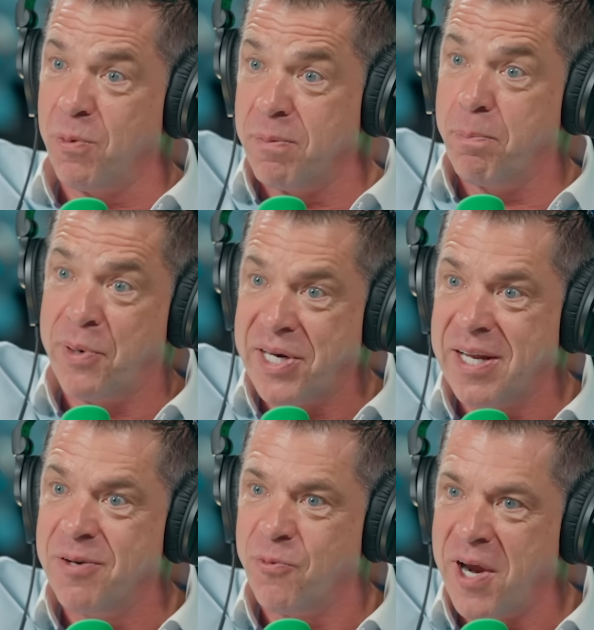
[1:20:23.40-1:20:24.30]
with
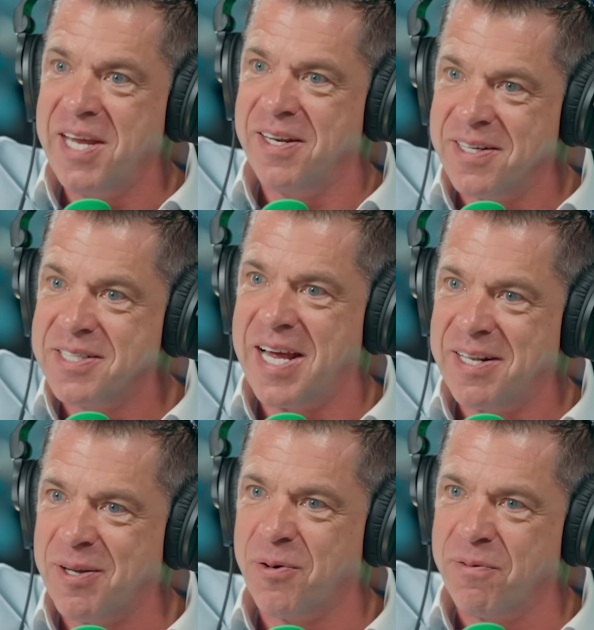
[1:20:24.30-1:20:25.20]
Britain right in the
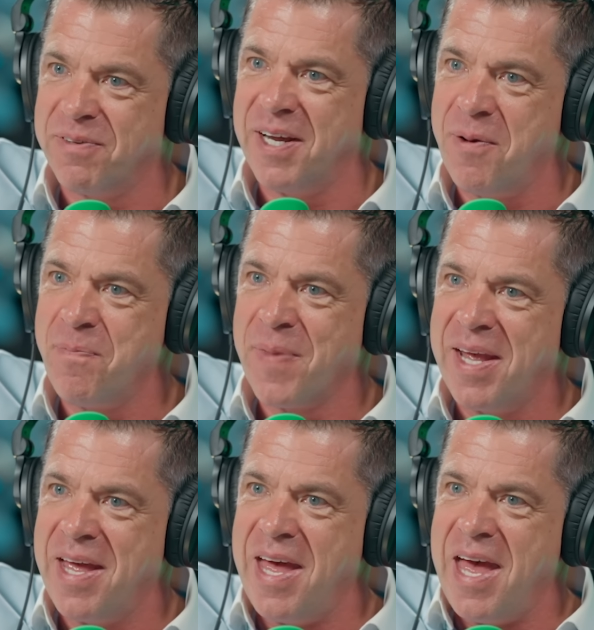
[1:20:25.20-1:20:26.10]
center of it.
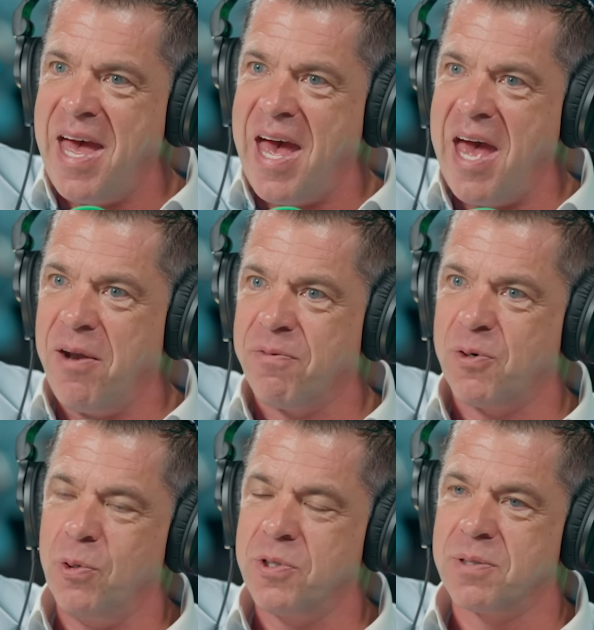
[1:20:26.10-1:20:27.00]
And of
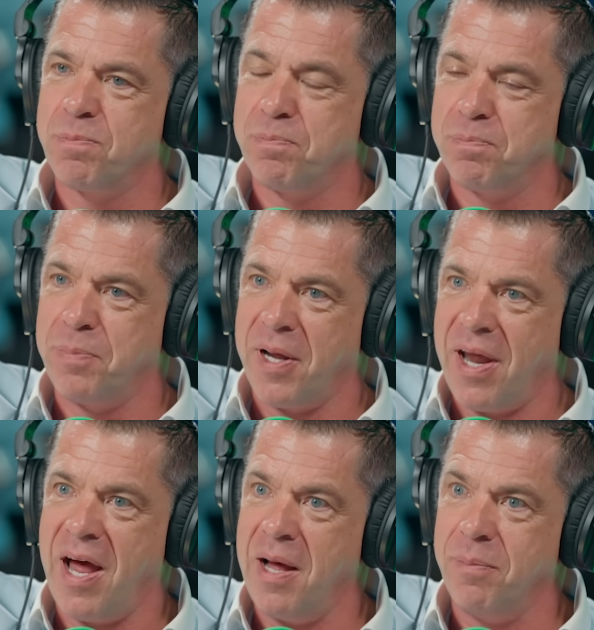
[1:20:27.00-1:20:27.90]
course,
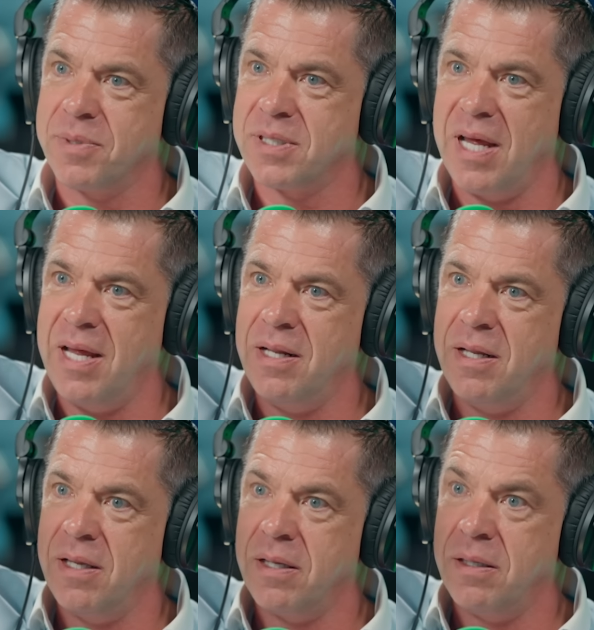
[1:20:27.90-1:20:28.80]
perhaps
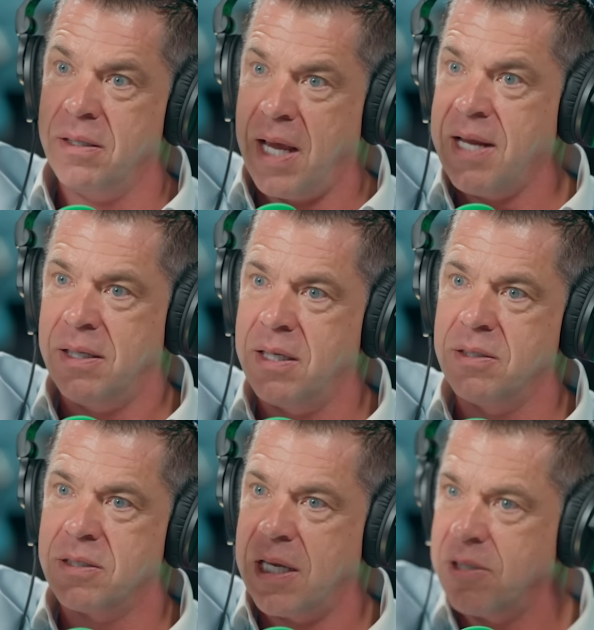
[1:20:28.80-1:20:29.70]
in the
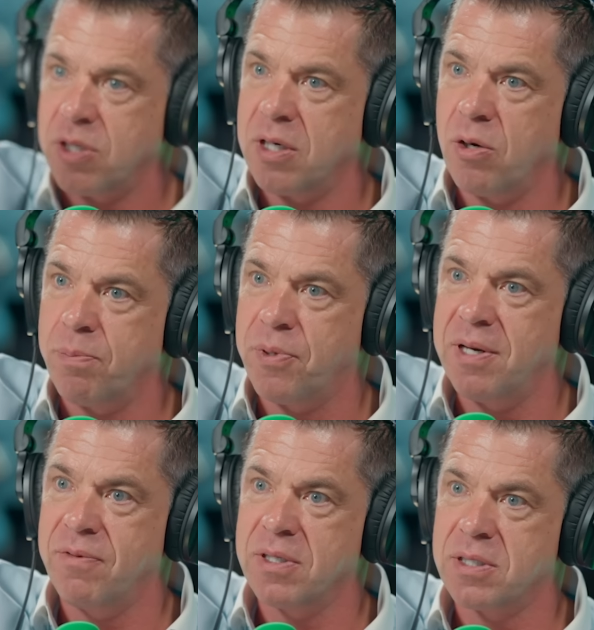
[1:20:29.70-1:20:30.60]
19th century or
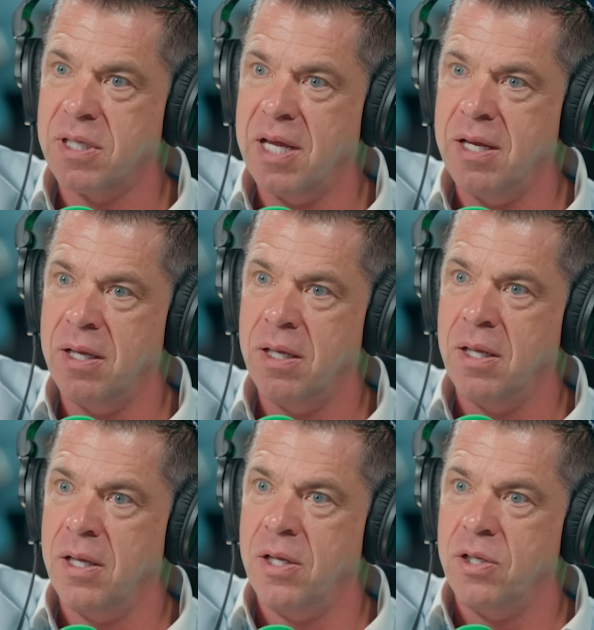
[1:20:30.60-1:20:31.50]
previously,
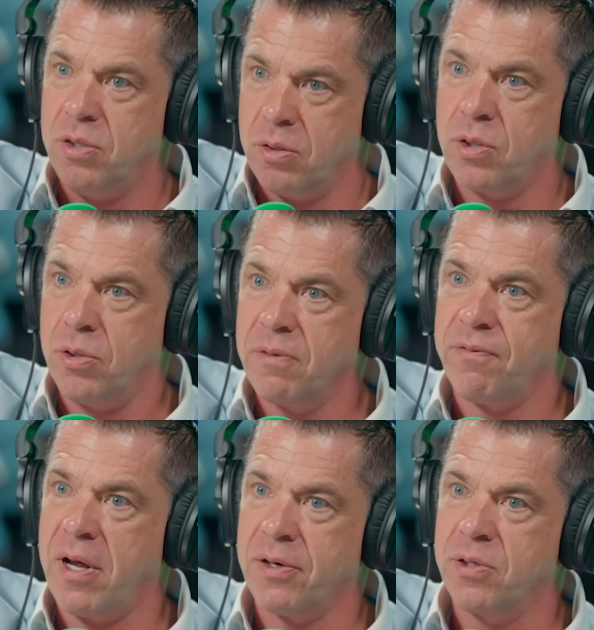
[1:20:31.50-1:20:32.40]
you could have
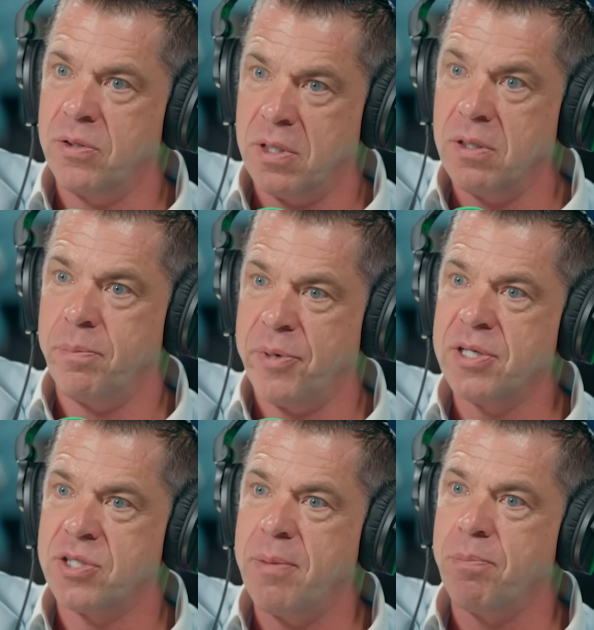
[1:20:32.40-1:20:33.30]
argued that the
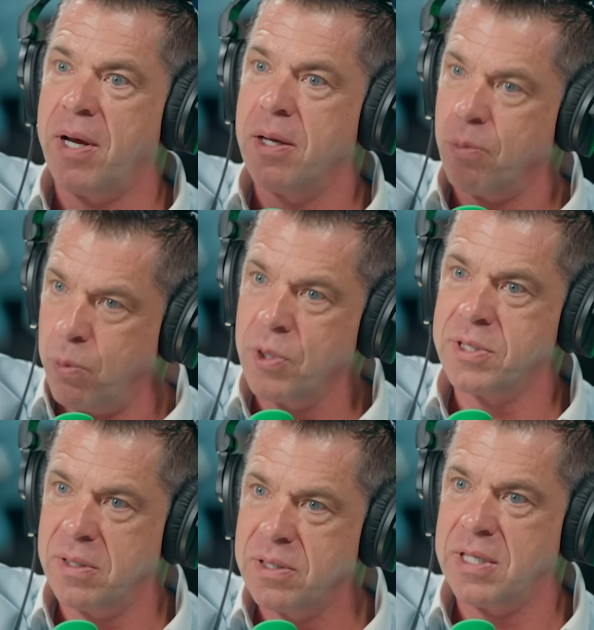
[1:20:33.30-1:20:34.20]
British Empire was
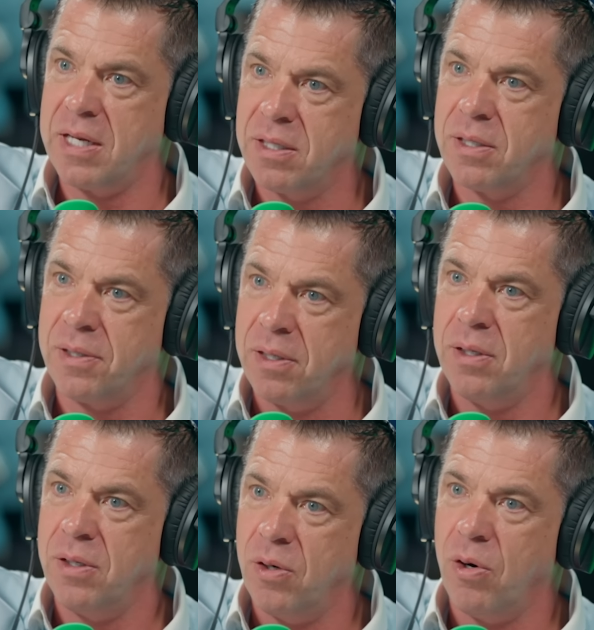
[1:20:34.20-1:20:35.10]
at the center
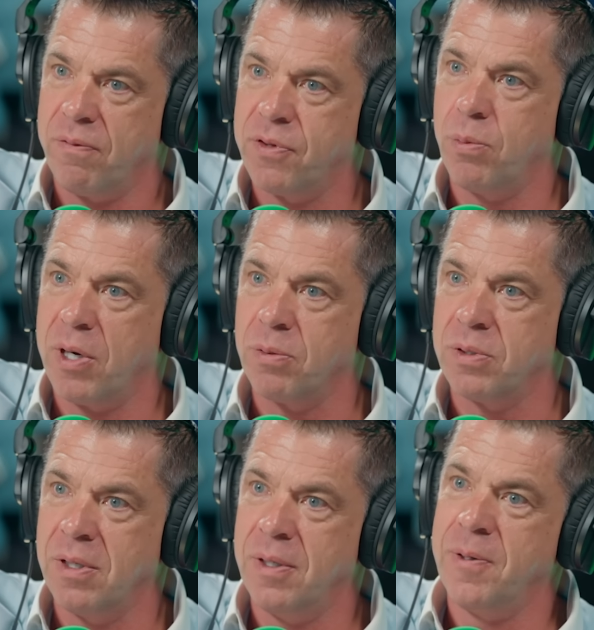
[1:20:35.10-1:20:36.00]
of the
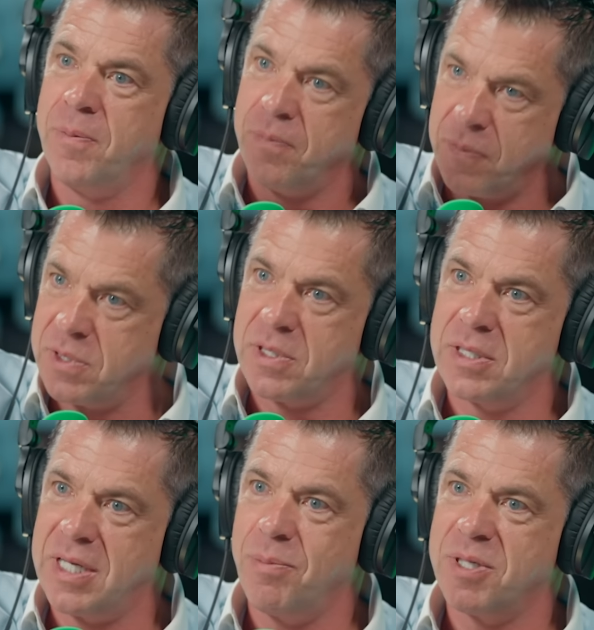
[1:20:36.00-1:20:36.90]
world. Just the same